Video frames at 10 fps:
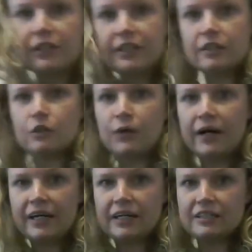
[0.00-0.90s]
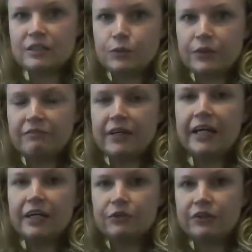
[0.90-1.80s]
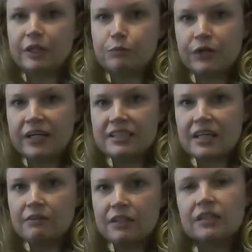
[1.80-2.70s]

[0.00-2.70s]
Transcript: on the y-axis, we have aggregate price level.